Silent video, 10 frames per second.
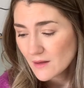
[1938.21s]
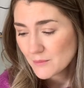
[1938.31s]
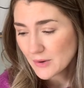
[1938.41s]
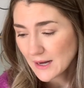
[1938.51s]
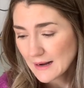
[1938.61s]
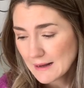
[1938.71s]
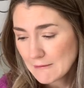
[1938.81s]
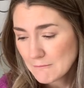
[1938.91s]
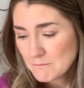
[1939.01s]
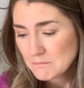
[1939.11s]
But
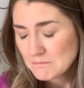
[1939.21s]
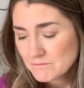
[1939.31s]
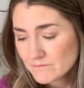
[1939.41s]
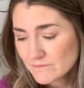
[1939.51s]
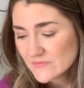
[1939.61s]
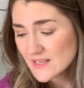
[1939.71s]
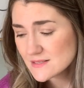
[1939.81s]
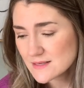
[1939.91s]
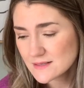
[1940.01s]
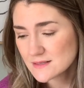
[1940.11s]
um, this
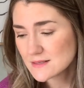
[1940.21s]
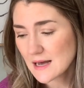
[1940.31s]
is,